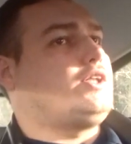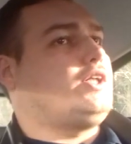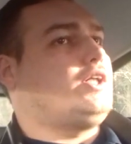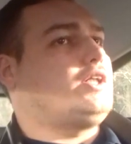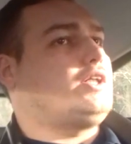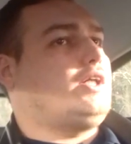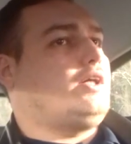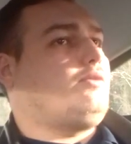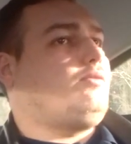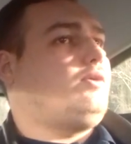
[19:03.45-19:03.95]
He has
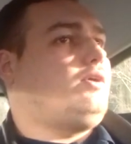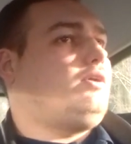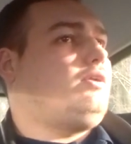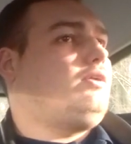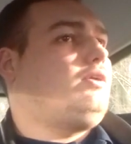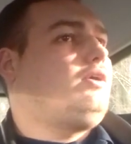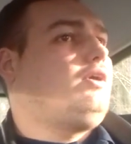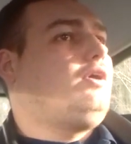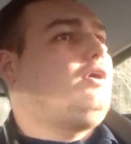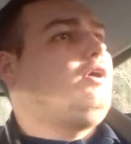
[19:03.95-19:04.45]
like, well,
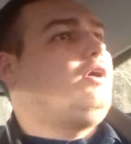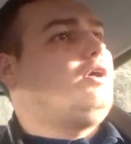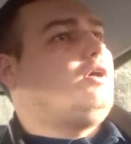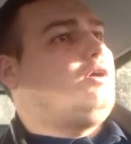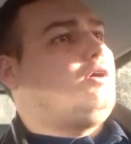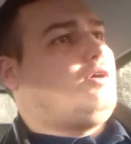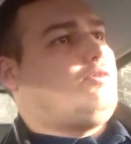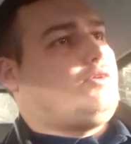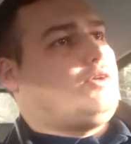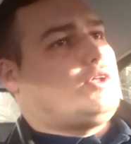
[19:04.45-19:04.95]

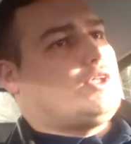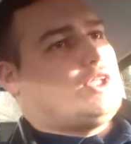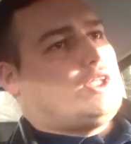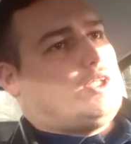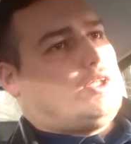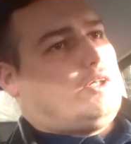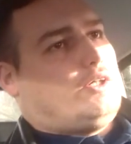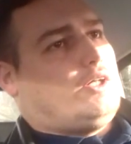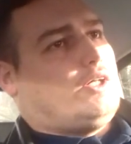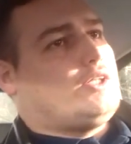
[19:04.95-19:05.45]
if you
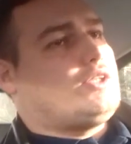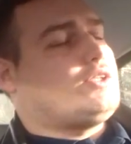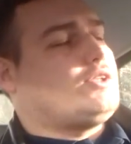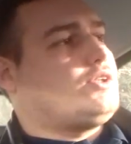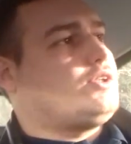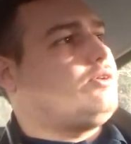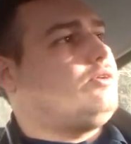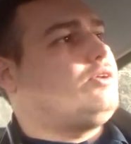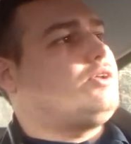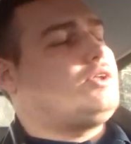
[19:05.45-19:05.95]
consider this and
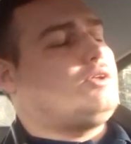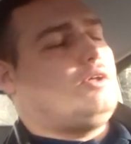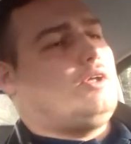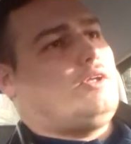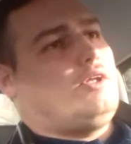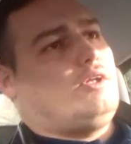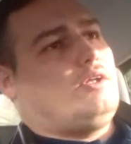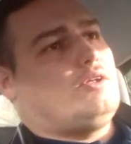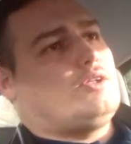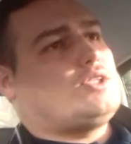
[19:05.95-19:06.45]
so on. So I
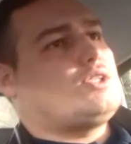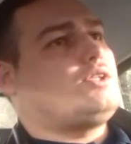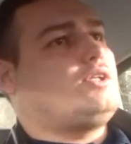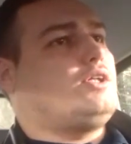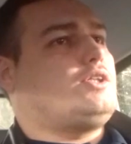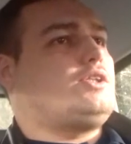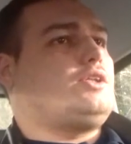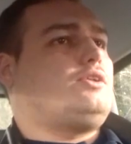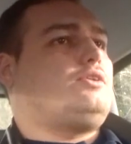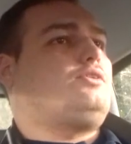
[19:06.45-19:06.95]
think that's
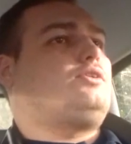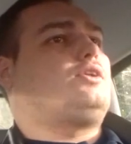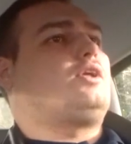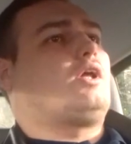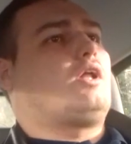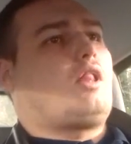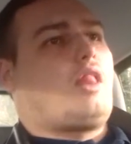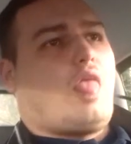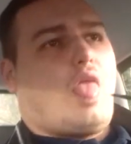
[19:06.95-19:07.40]
interesting.